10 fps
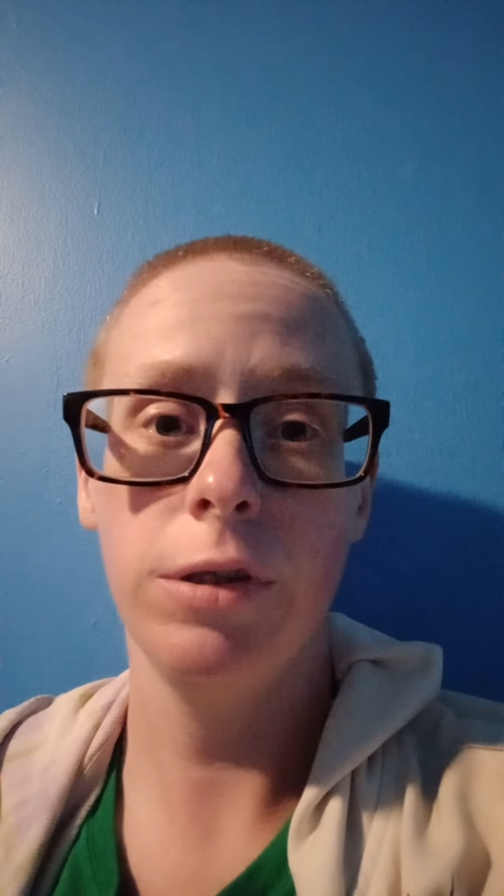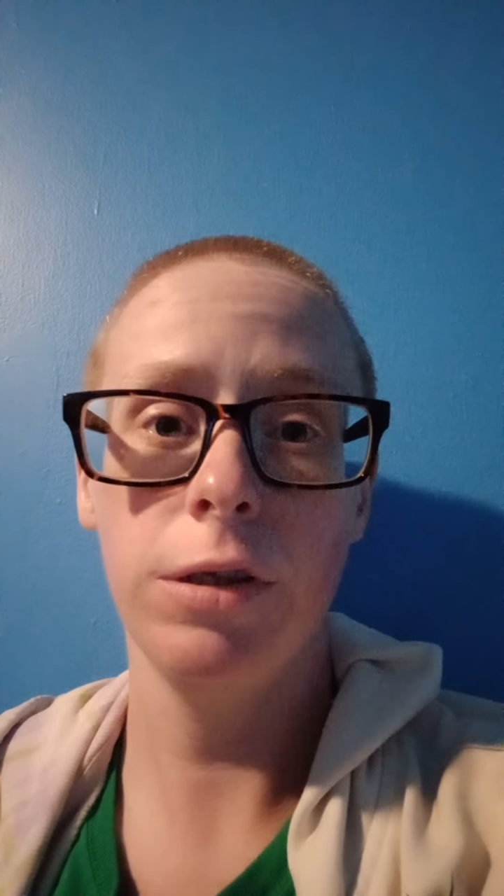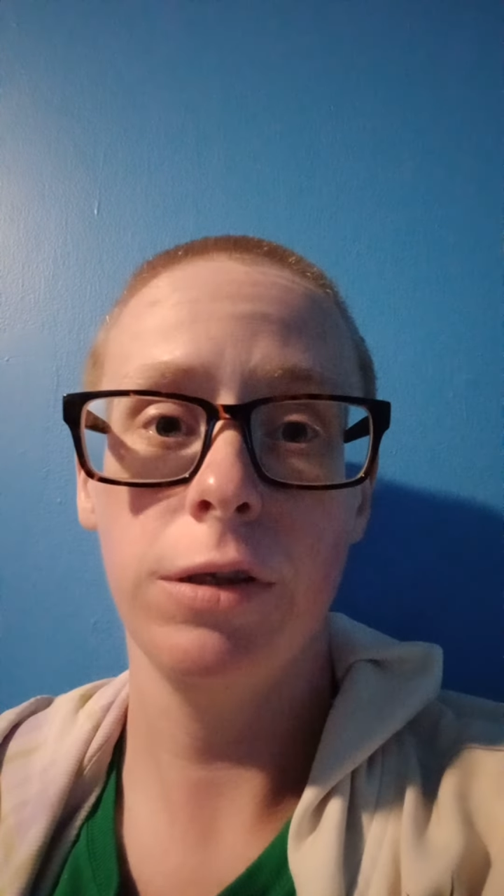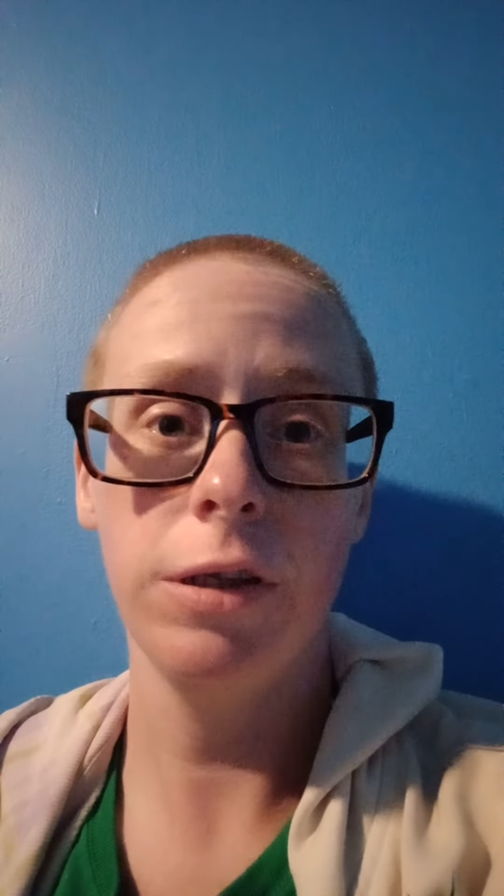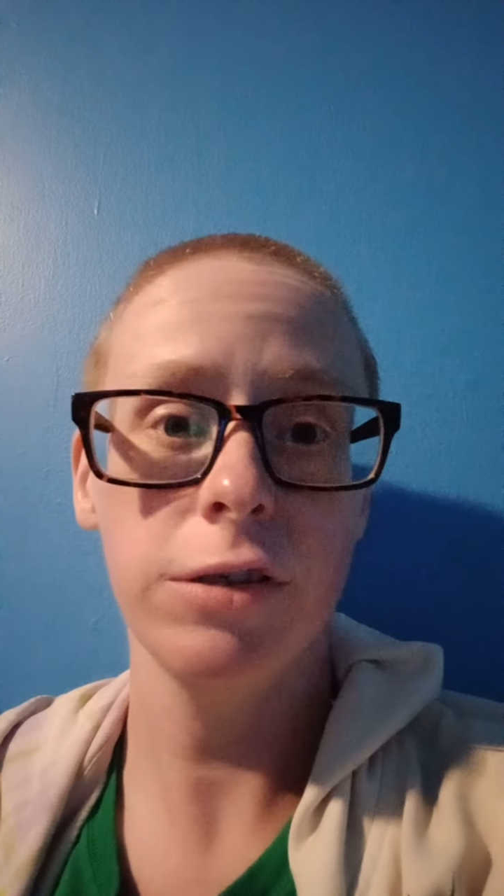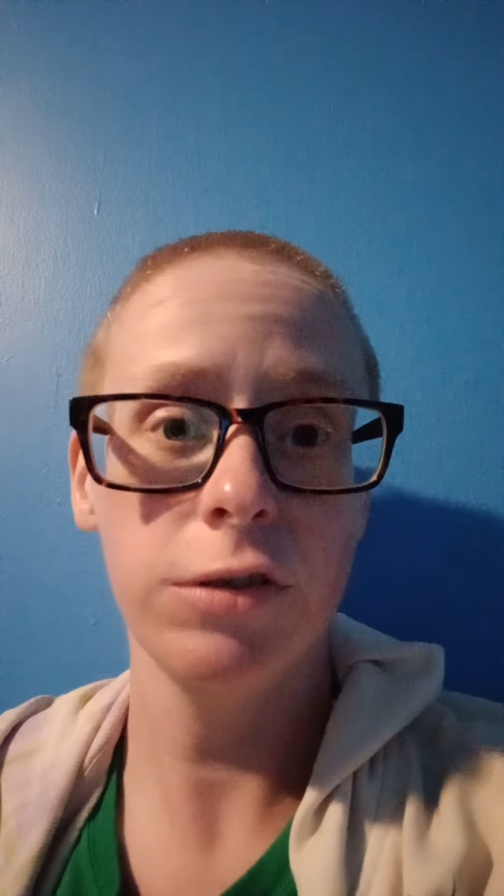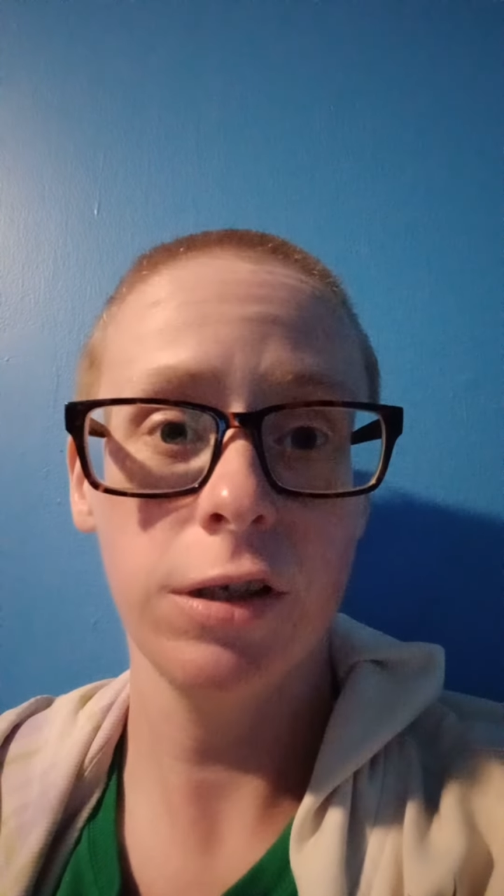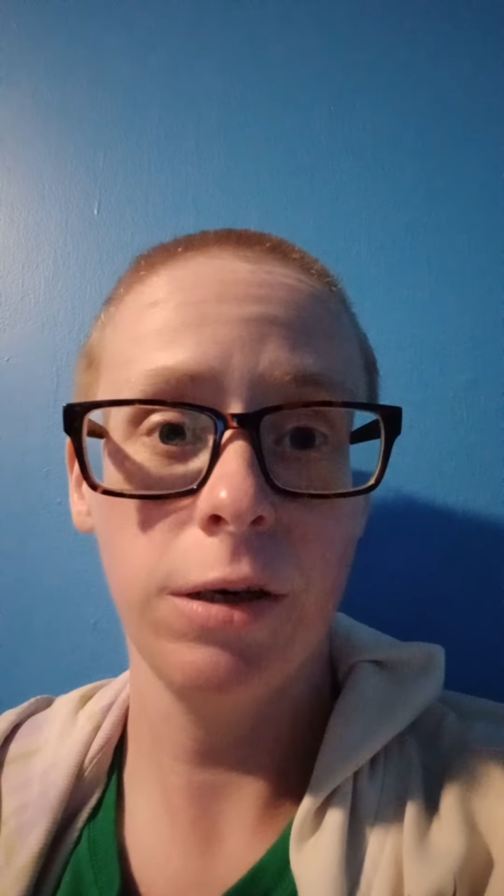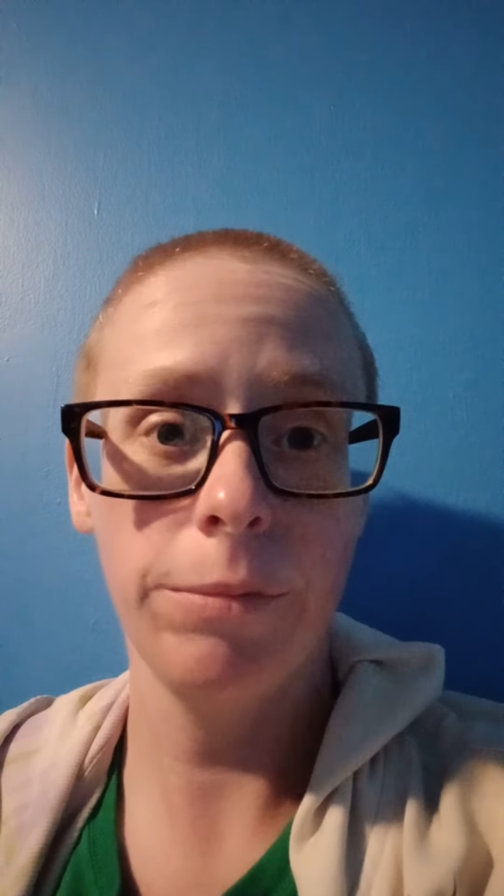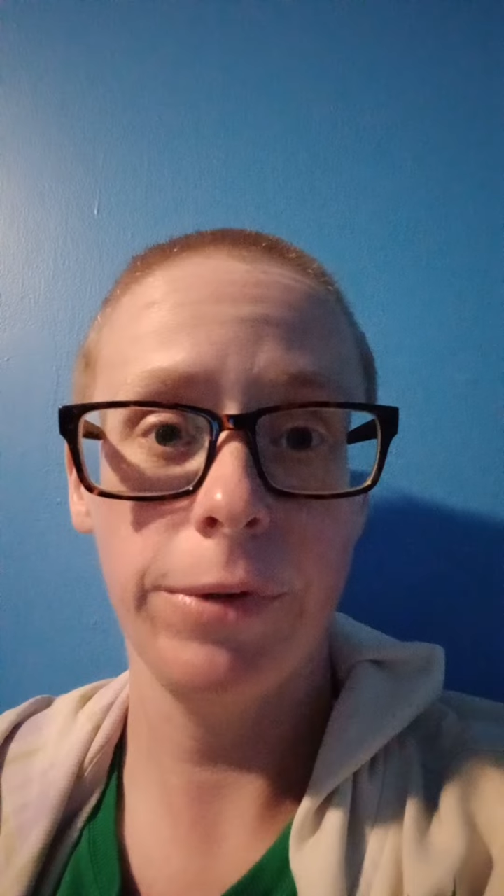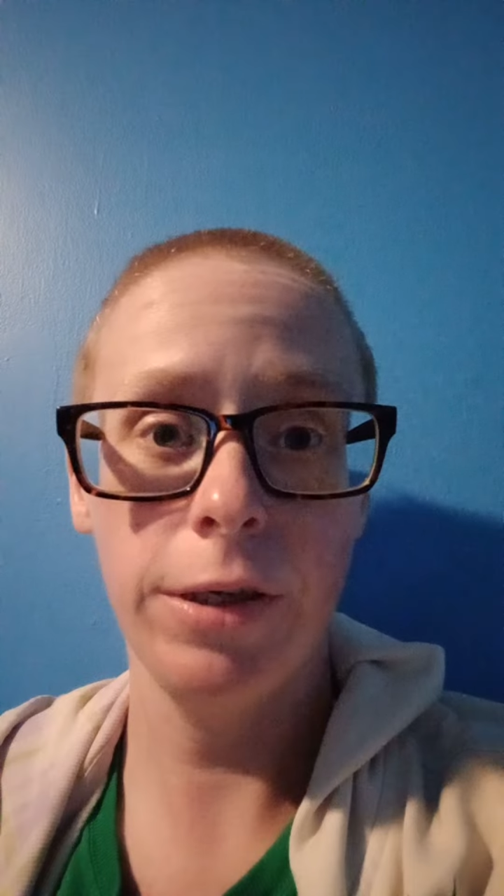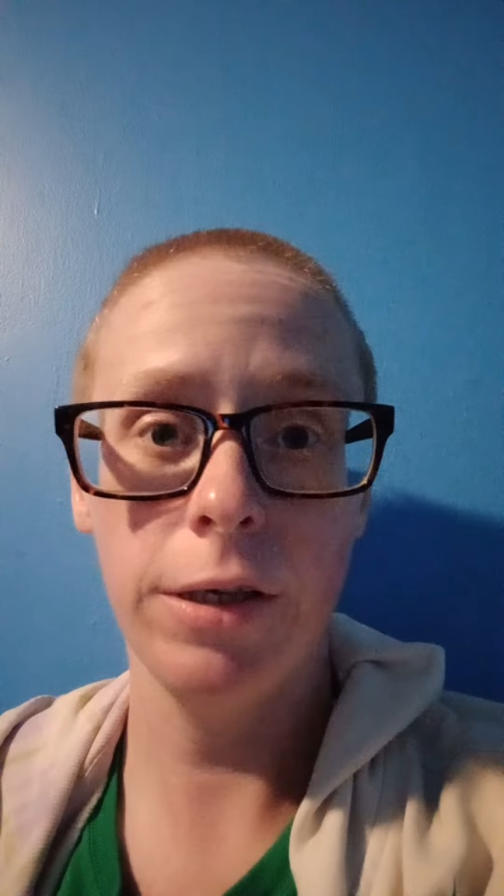the electric company,